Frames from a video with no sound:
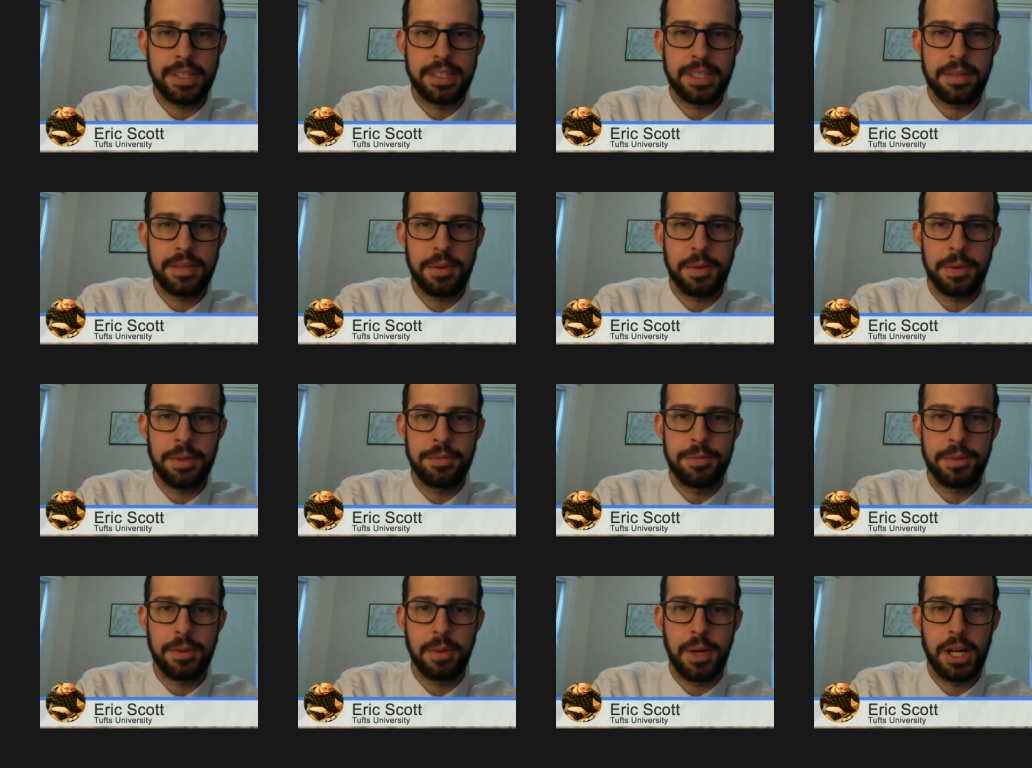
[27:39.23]
everyone
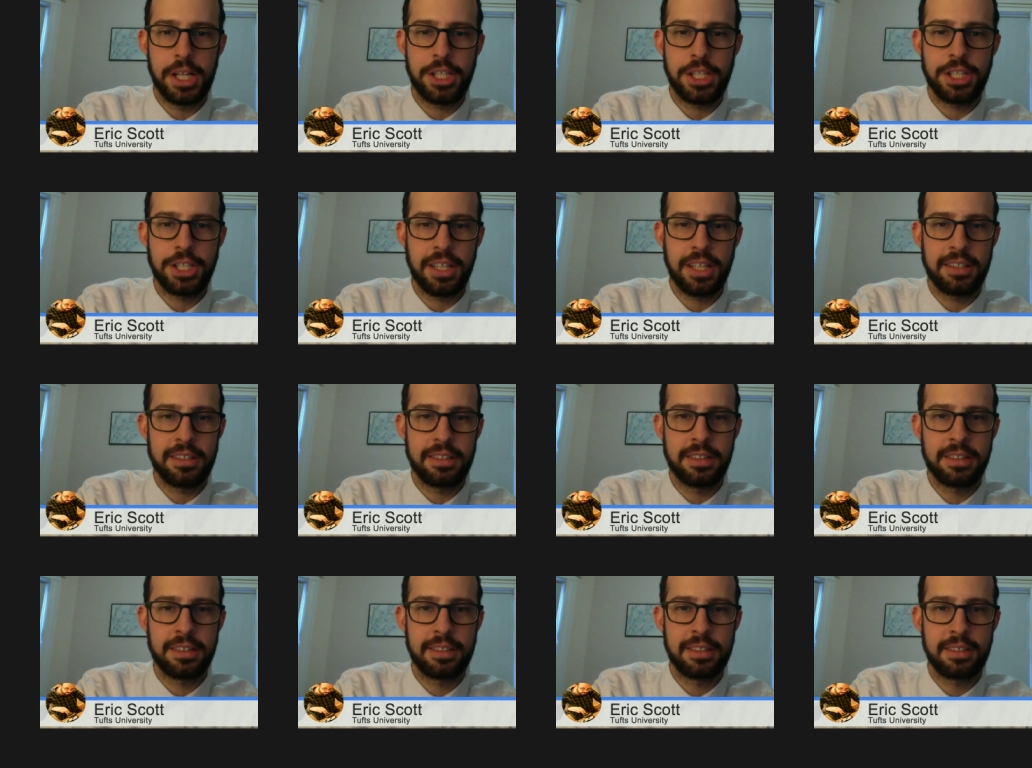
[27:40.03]
for watching.
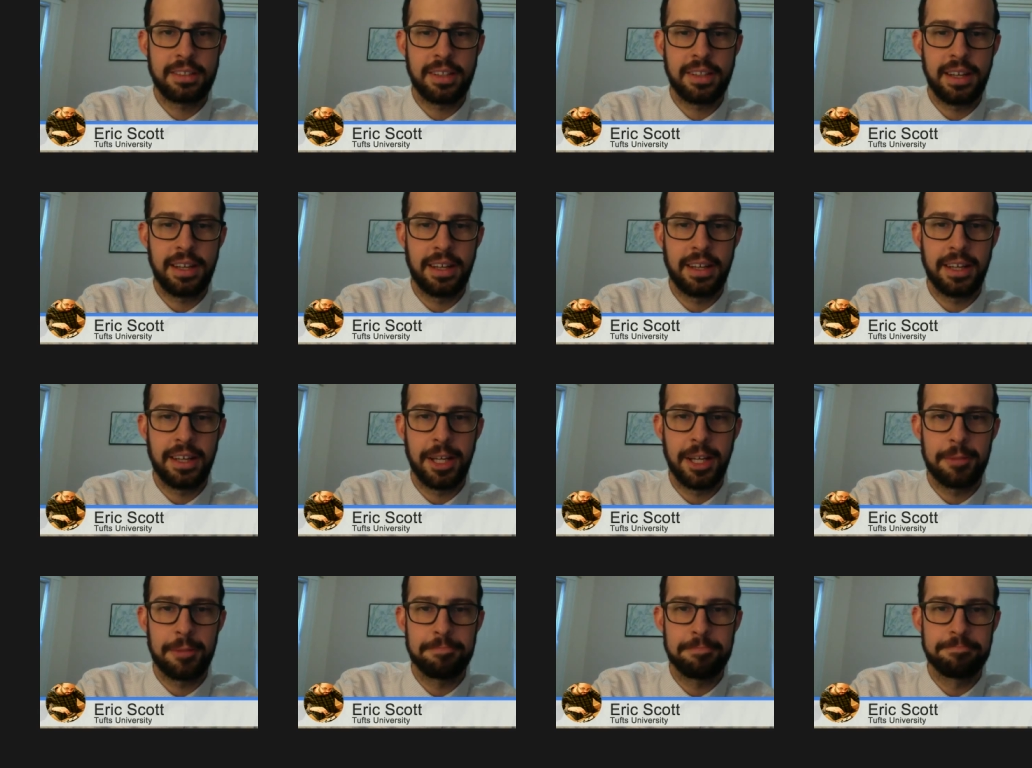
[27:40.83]

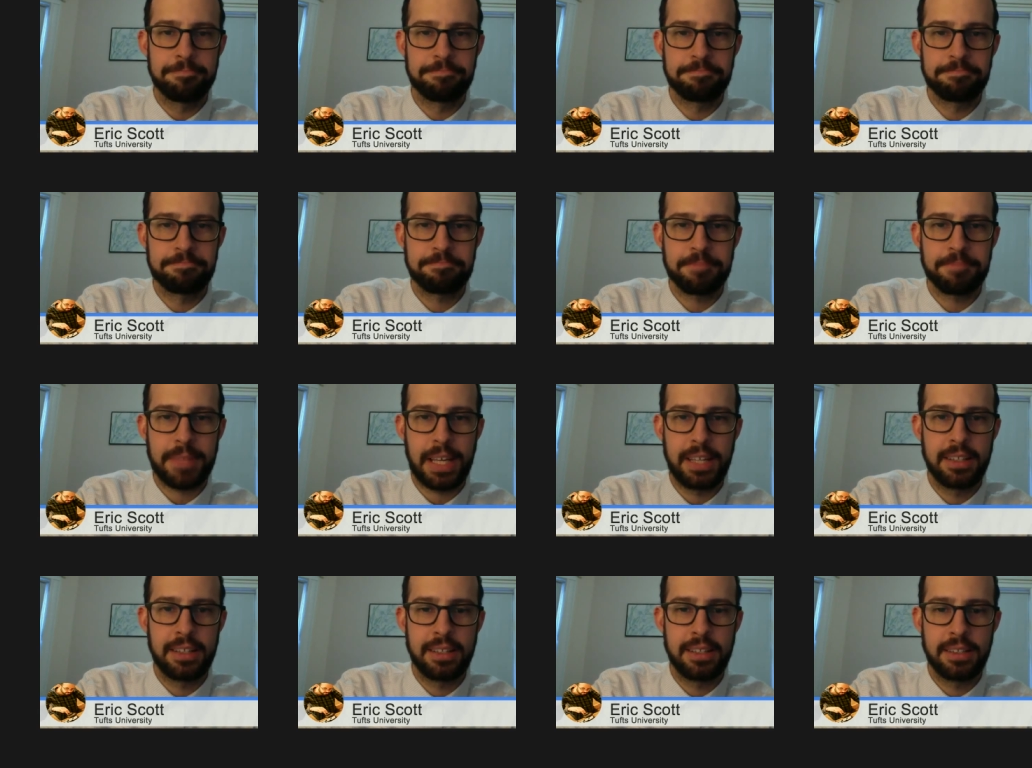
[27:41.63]

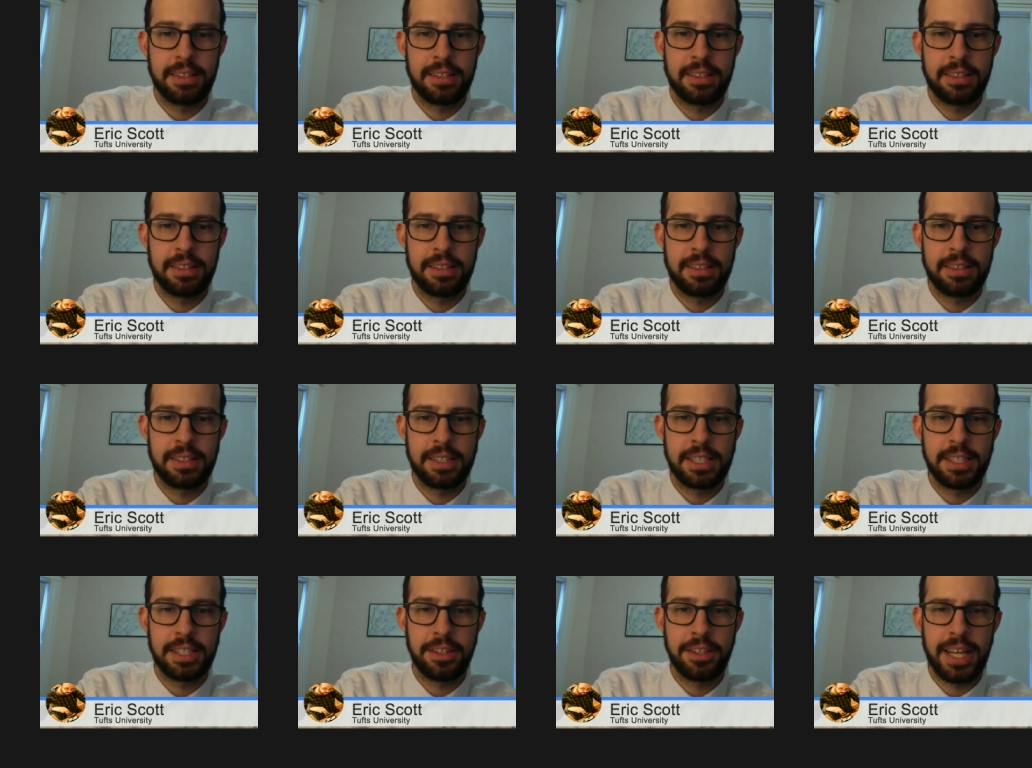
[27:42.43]

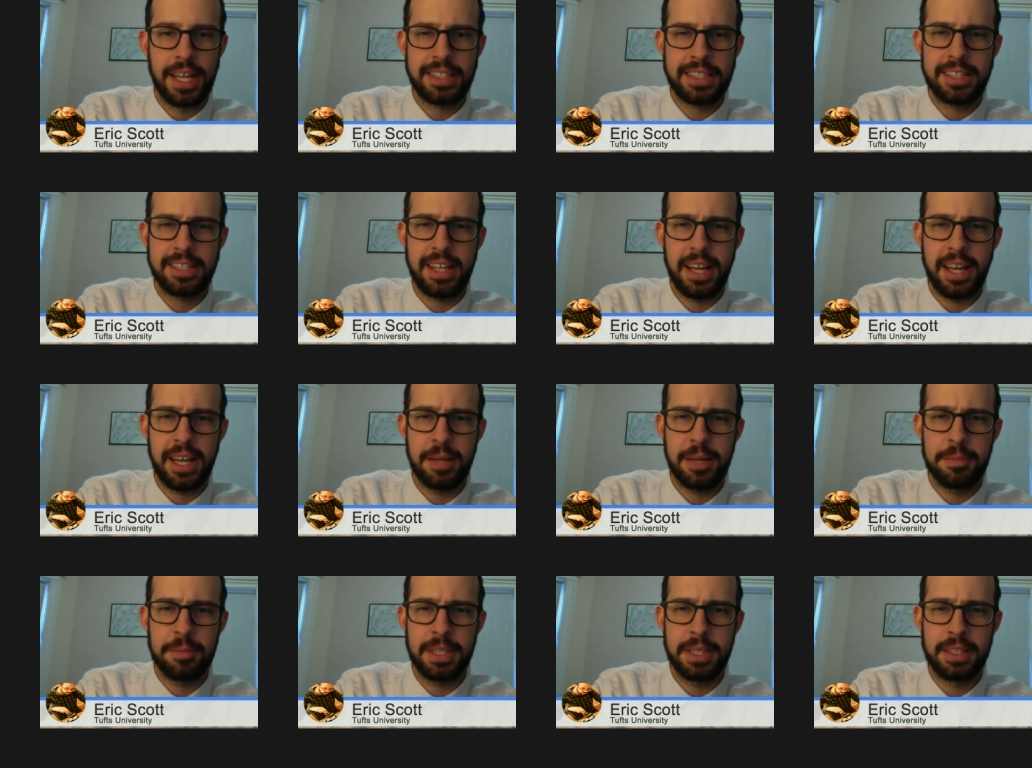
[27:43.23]
Until next
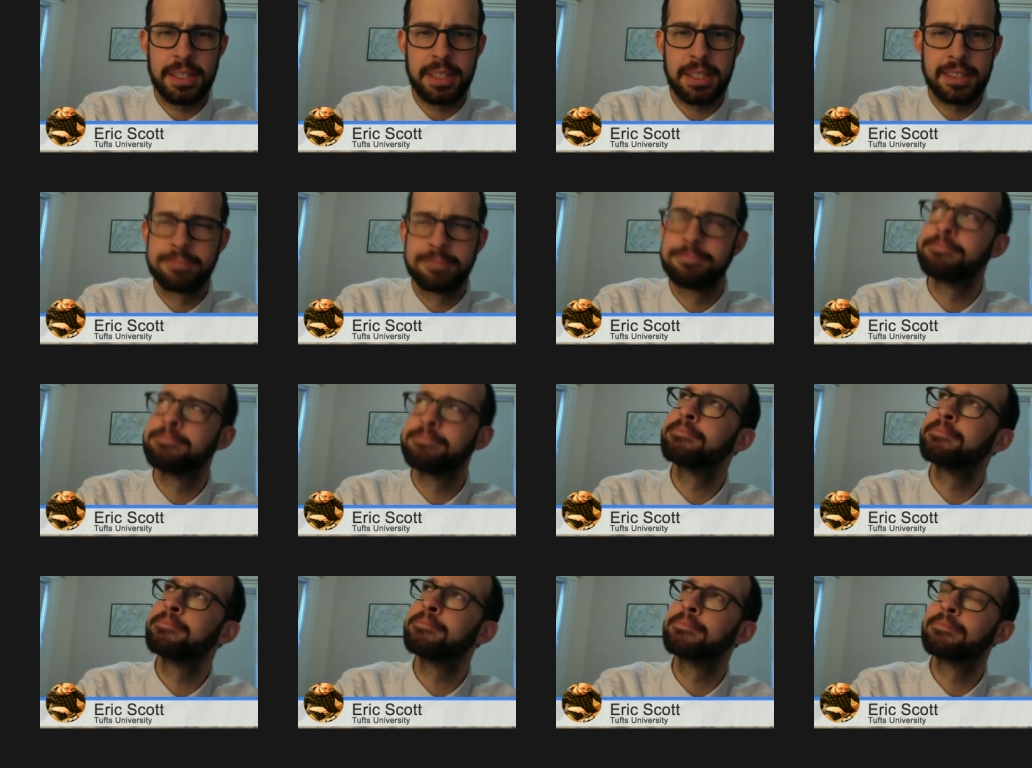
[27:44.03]
time.
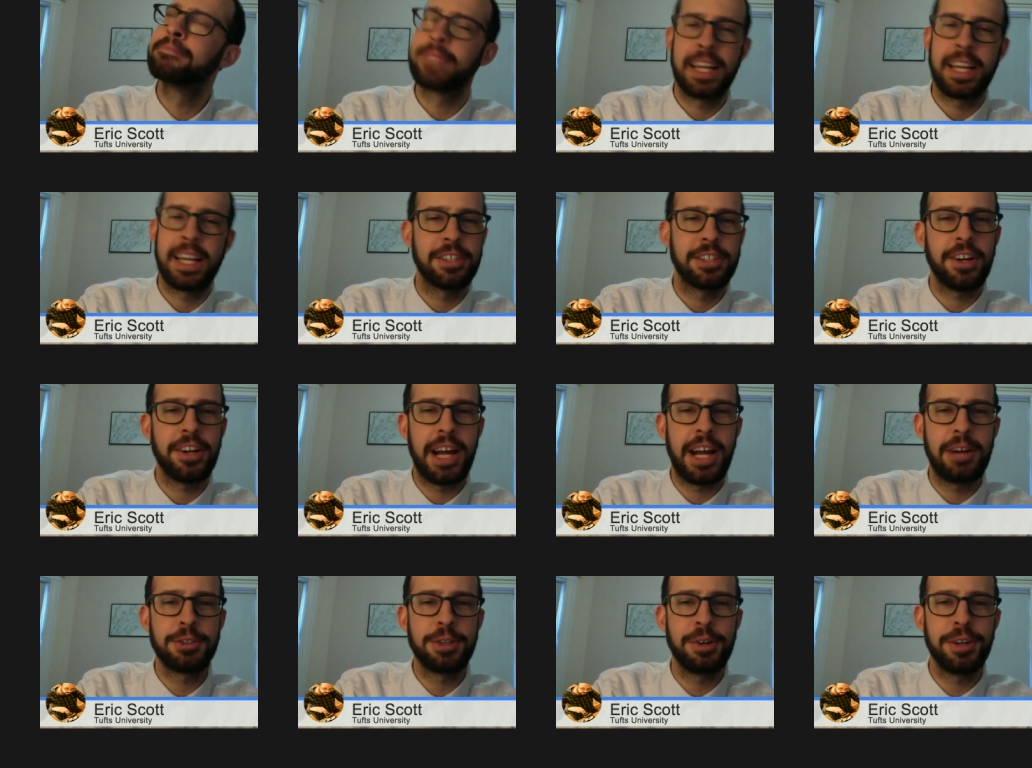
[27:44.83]
How's our
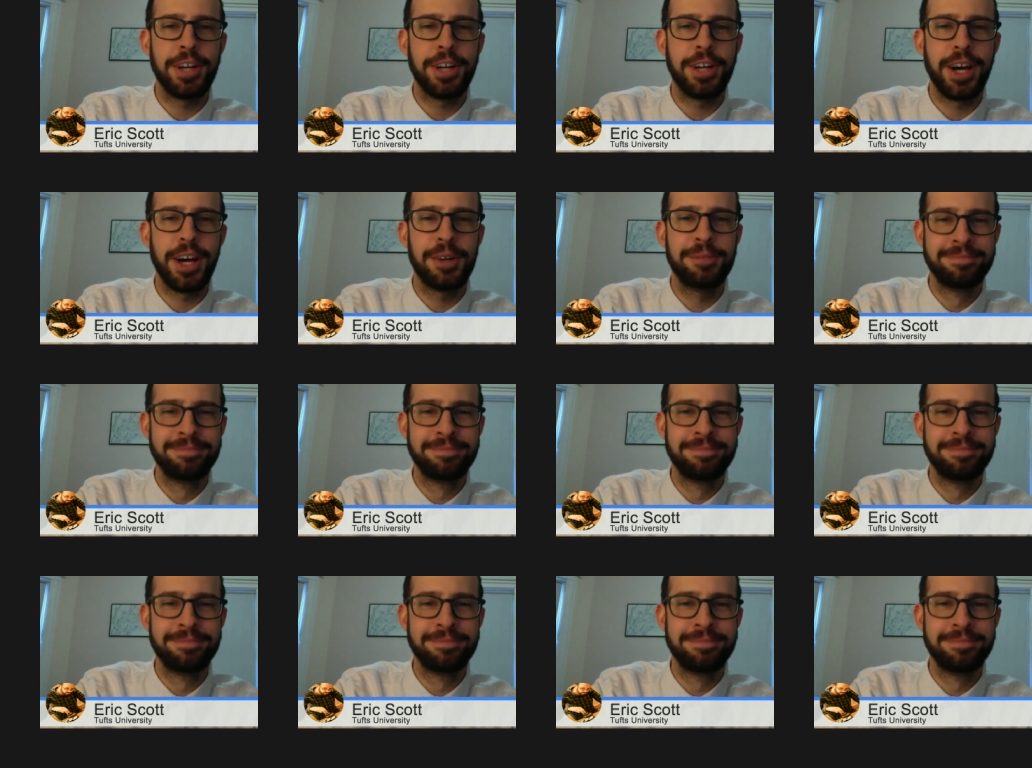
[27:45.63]
outro go?